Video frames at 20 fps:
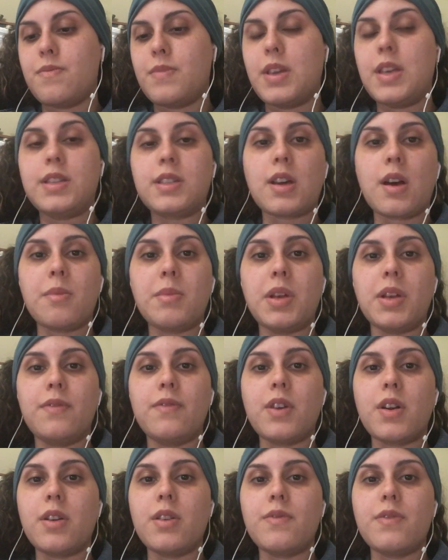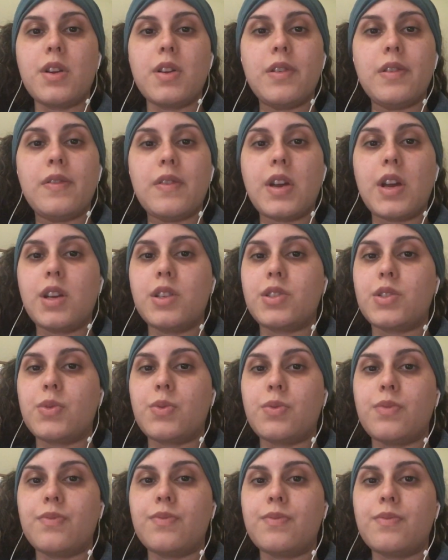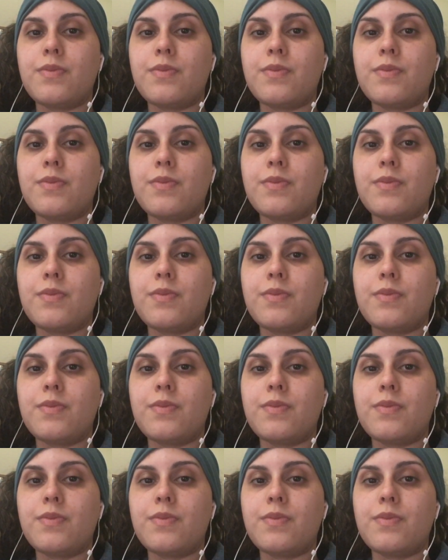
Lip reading: He's coming very, very, very soon.